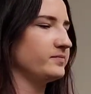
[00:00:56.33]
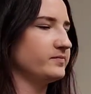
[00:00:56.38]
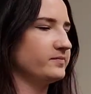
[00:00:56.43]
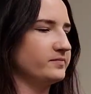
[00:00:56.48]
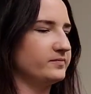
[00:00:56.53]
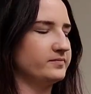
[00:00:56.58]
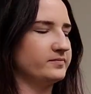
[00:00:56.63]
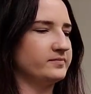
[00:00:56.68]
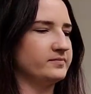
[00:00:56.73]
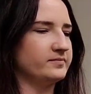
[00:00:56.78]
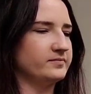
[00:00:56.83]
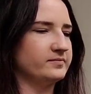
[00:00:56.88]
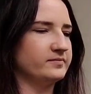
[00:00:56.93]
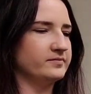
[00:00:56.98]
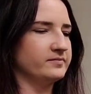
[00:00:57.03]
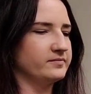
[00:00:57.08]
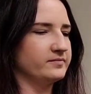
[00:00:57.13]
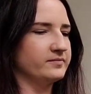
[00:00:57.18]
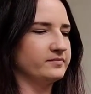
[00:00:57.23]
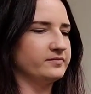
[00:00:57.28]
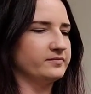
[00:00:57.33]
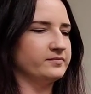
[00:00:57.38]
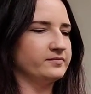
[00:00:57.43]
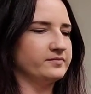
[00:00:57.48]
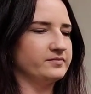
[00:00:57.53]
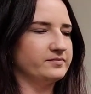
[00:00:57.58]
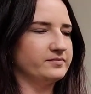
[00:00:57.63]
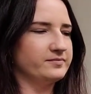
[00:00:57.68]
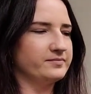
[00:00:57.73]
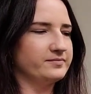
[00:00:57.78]

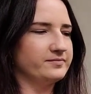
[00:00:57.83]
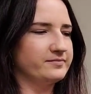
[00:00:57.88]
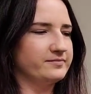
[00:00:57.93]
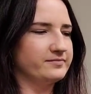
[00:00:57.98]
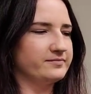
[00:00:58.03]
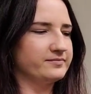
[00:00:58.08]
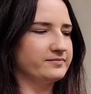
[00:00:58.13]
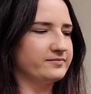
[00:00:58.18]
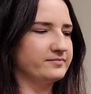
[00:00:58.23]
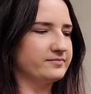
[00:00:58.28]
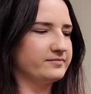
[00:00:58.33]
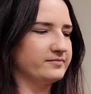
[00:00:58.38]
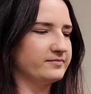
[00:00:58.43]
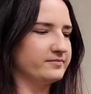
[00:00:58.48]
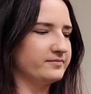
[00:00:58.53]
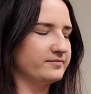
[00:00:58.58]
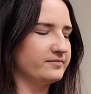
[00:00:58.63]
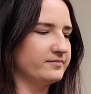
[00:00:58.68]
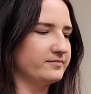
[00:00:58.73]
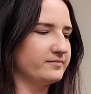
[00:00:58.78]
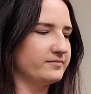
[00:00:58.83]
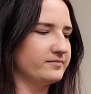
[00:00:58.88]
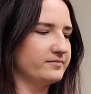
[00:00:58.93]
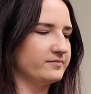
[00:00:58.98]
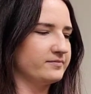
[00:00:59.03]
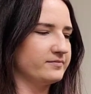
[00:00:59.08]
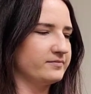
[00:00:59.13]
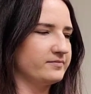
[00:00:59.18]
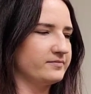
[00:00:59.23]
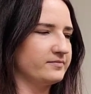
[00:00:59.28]

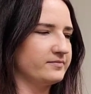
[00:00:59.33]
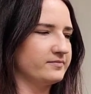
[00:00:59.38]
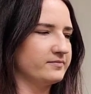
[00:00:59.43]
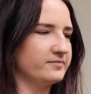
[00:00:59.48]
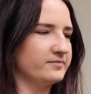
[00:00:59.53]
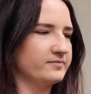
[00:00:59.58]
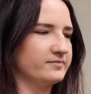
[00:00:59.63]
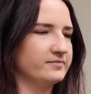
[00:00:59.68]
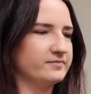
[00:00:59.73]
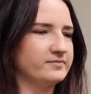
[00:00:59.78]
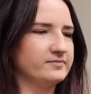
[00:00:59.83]
[no speech]